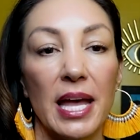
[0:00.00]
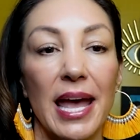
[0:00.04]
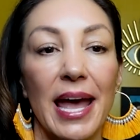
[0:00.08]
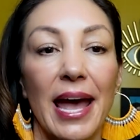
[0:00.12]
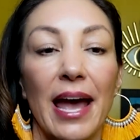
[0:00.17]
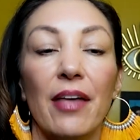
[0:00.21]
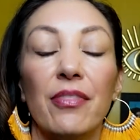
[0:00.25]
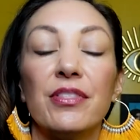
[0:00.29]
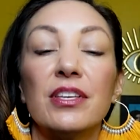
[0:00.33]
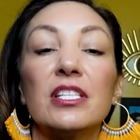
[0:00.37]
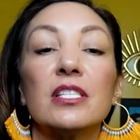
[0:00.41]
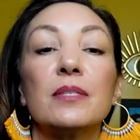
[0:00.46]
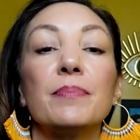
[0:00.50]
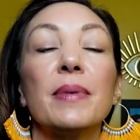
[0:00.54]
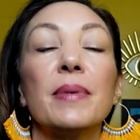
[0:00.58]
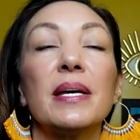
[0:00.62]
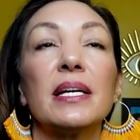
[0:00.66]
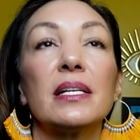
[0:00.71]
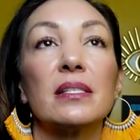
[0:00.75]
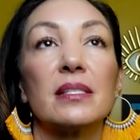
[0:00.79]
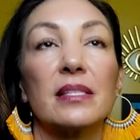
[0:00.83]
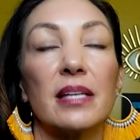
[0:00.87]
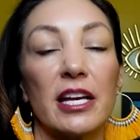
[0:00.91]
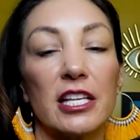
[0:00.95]
And this
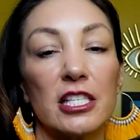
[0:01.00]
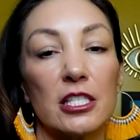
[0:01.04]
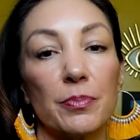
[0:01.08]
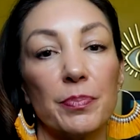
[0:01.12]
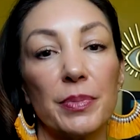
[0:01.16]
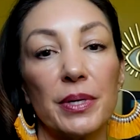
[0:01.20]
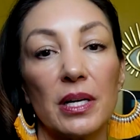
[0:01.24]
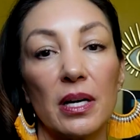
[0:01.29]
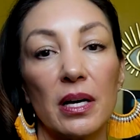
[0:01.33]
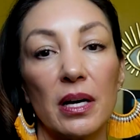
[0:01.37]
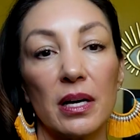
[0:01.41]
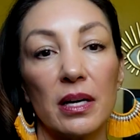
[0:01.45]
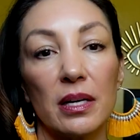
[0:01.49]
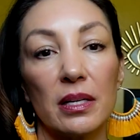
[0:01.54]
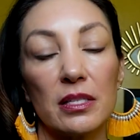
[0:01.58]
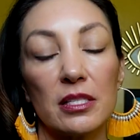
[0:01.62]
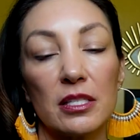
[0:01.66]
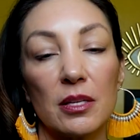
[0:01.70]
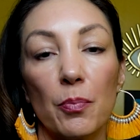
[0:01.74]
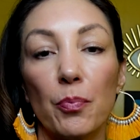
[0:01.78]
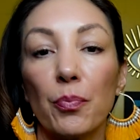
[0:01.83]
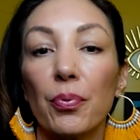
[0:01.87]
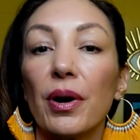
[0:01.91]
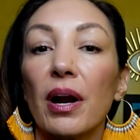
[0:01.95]
makes sense because
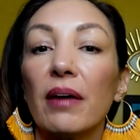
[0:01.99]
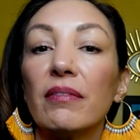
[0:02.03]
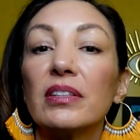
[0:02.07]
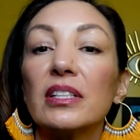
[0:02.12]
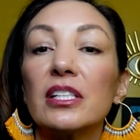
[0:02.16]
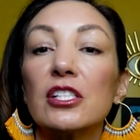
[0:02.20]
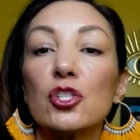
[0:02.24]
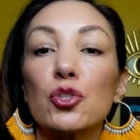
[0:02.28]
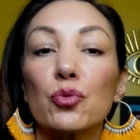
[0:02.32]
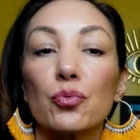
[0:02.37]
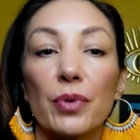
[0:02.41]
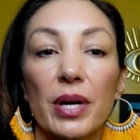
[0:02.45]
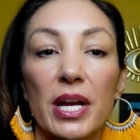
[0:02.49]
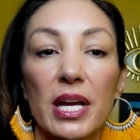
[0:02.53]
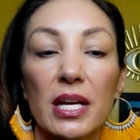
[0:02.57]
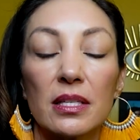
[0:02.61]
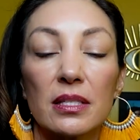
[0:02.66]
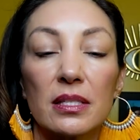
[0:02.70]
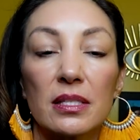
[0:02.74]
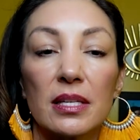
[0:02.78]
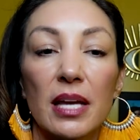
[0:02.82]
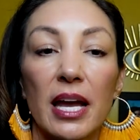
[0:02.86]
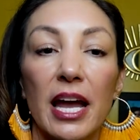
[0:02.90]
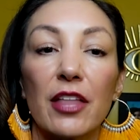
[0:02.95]
prevalence
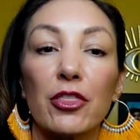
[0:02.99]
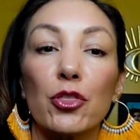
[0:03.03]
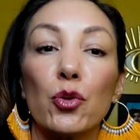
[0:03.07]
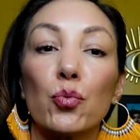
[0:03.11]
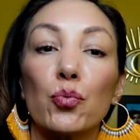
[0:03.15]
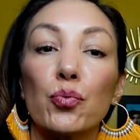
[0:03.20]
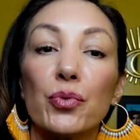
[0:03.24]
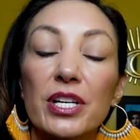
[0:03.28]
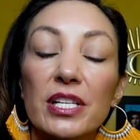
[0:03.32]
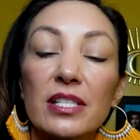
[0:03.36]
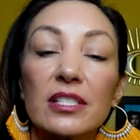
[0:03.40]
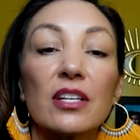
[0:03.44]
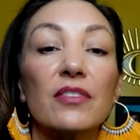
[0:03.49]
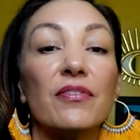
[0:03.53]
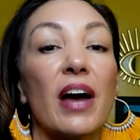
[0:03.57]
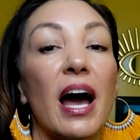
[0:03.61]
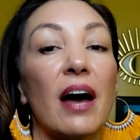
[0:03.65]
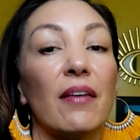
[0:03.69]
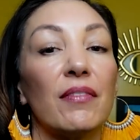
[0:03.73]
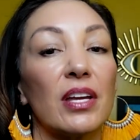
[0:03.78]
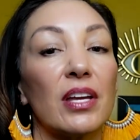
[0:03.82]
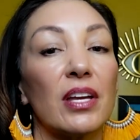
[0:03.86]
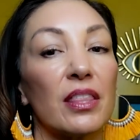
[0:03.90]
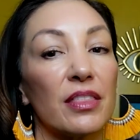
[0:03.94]
rates and the risk of
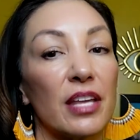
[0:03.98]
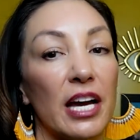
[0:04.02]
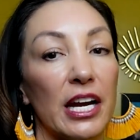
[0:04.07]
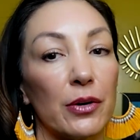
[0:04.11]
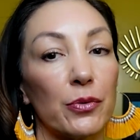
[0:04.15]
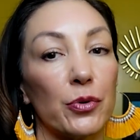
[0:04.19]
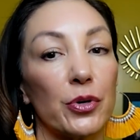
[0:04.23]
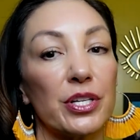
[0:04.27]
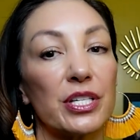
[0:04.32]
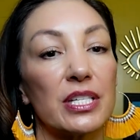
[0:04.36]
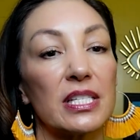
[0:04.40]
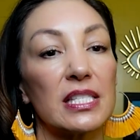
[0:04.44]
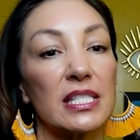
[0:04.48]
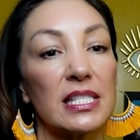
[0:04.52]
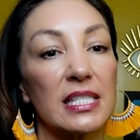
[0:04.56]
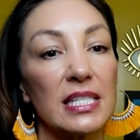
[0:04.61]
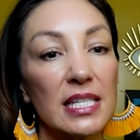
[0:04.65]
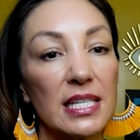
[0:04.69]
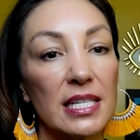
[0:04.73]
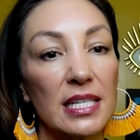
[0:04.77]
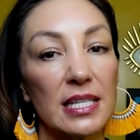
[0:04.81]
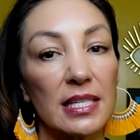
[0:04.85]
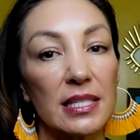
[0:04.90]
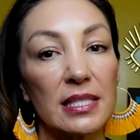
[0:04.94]
having thyroid
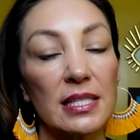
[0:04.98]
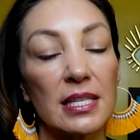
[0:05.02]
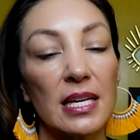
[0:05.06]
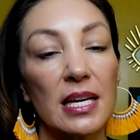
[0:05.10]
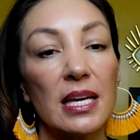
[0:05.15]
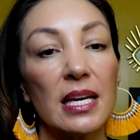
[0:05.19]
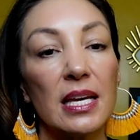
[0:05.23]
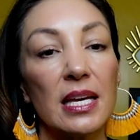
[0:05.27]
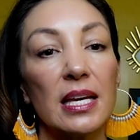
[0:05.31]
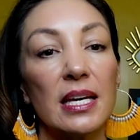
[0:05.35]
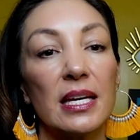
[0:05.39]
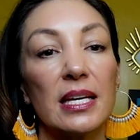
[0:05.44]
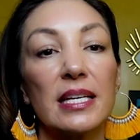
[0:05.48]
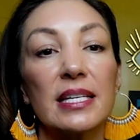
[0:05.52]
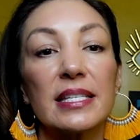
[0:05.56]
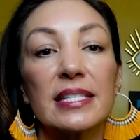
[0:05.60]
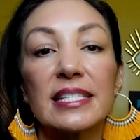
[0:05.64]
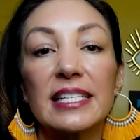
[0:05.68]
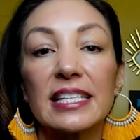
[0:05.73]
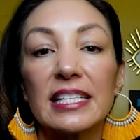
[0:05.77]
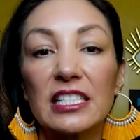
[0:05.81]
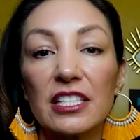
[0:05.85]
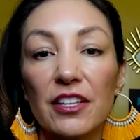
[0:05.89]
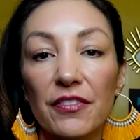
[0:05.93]
disease is
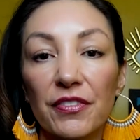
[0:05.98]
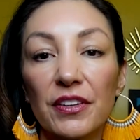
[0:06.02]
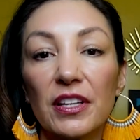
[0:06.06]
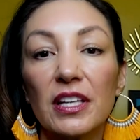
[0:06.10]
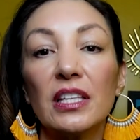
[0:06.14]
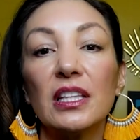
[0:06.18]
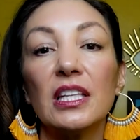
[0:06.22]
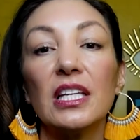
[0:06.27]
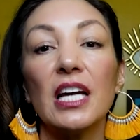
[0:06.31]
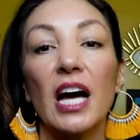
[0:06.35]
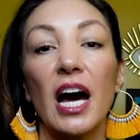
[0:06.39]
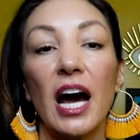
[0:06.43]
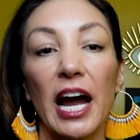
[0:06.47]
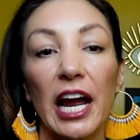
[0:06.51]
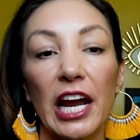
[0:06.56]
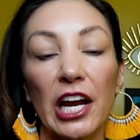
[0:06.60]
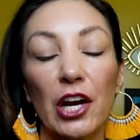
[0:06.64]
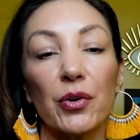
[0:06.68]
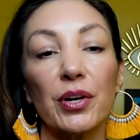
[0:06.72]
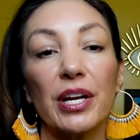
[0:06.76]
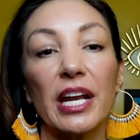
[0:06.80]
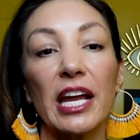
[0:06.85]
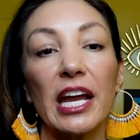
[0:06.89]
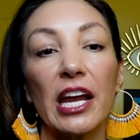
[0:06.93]
significantly
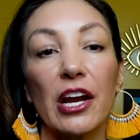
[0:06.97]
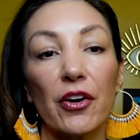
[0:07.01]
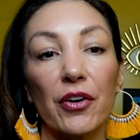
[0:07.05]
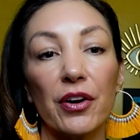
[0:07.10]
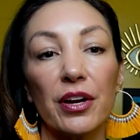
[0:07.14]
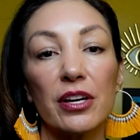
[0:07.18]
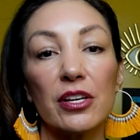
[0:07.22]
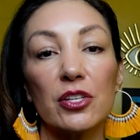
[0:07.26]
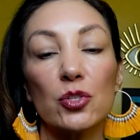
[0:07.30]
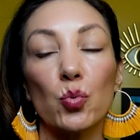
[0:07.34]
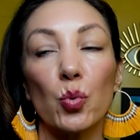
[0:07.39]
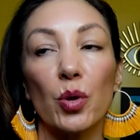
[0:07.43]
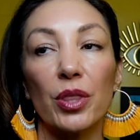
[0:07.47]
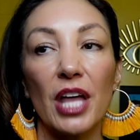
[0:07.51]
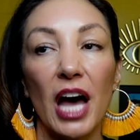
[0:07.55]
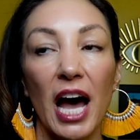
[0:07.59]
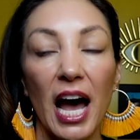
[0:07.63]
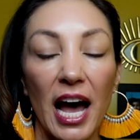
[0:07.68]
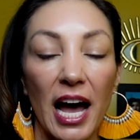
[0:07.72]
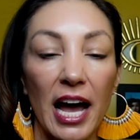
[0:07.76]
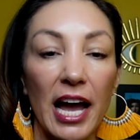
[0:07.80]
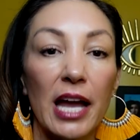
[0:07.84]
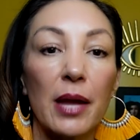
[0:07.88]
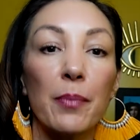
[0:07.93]
higher in areas with
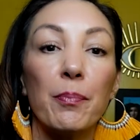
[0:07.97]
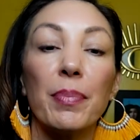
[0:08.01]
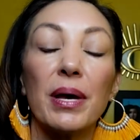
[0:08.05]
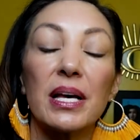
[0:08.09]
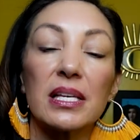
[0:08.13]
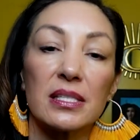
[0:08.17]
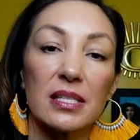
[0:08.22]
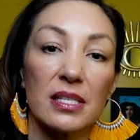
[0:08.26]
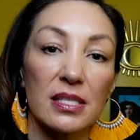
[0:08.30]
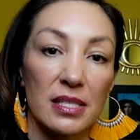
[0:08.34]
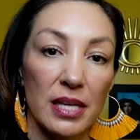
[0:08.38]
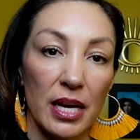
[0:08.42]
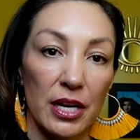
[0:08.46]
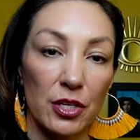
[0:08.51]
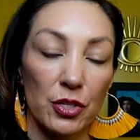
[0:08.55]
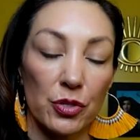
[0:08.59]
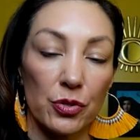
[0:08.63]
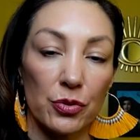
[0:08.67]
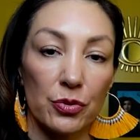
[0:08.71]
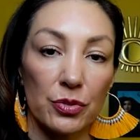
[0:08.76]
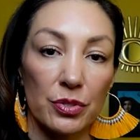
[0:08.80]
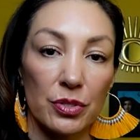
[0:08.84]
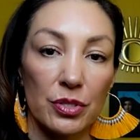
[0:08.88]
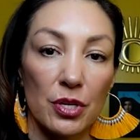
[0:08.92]
high pesticide
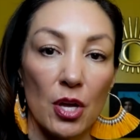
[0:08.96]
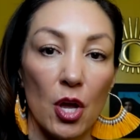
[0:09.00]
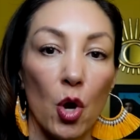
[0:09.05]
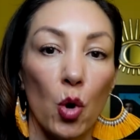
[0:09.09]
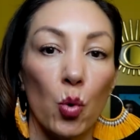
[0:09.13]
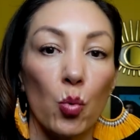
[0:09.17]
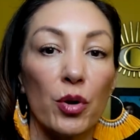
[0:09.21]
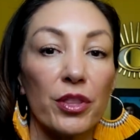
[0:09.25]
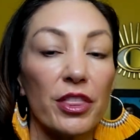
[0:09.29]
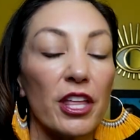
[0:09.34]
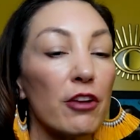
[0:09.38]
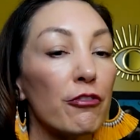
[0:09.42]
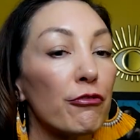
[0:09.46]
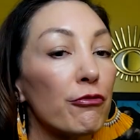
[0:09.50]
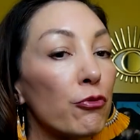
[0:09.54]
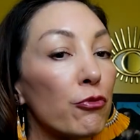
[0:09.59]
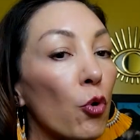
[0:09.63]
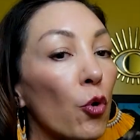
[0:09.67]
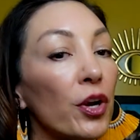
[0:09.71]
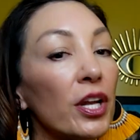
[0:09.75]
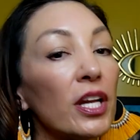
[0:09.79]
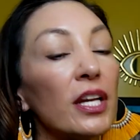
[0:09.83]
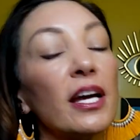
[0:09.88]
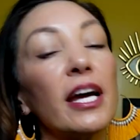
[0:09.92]
use, with a
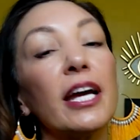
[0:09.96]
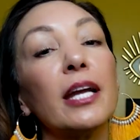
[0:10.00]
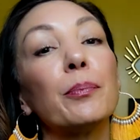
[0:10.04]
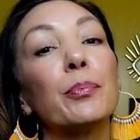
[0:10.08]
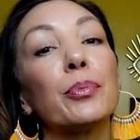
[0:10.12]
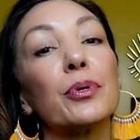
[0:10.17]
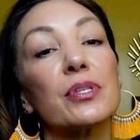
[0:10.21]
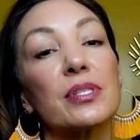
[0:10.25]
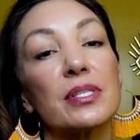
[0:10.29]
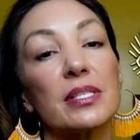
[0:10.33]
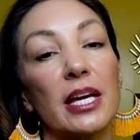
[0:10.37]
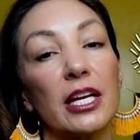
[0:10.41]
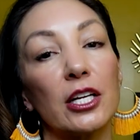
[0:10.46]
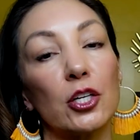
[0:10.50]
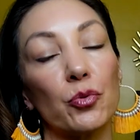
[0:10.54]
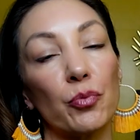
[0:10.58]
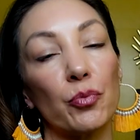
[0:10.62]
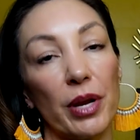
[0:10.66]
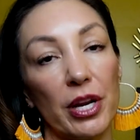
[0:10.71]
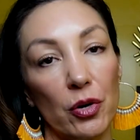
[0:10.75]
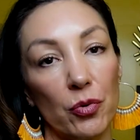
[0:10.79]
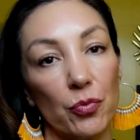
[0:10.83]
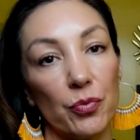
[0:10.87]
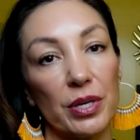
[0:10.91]
49%
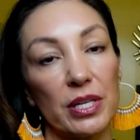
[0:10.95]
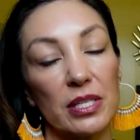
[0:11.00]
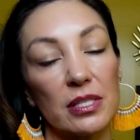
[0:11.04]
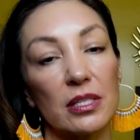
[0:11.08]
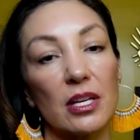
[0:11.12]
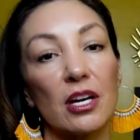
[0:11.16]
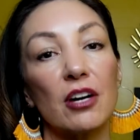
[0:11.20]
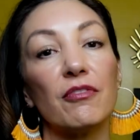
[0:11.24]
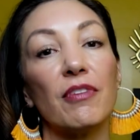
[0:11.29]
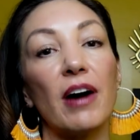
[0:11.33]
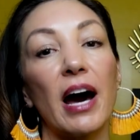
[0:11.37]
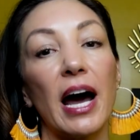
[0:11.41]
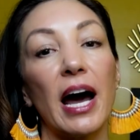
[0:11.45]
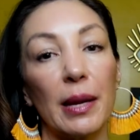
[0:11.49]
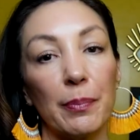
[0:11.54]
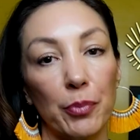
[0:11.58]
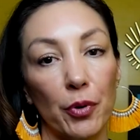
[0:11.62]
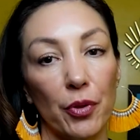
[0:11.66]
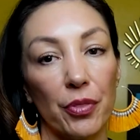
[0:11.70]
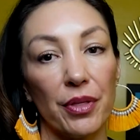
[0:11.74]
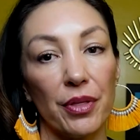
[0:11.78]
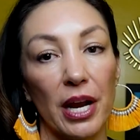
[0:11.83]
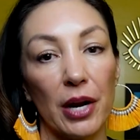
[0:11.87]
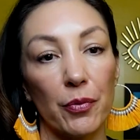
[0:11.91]
greater risk of
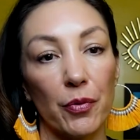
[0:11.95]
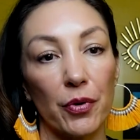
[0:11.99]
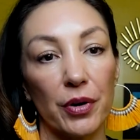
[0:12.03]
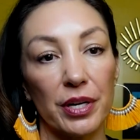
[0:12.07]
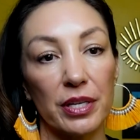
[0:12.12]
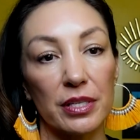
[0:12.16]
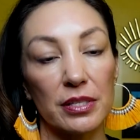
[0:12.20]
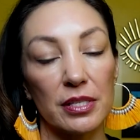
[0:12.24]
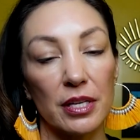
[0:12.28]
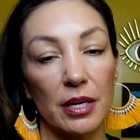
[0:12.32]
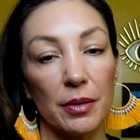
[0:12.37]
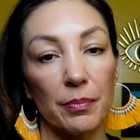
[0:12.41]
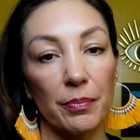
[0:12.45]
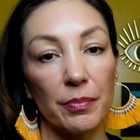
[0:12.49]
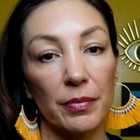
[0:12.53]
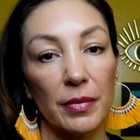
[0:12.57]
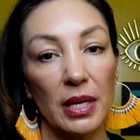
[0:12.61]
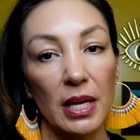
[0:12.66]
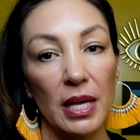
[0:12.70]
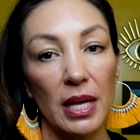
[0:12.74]
hypothyroidism.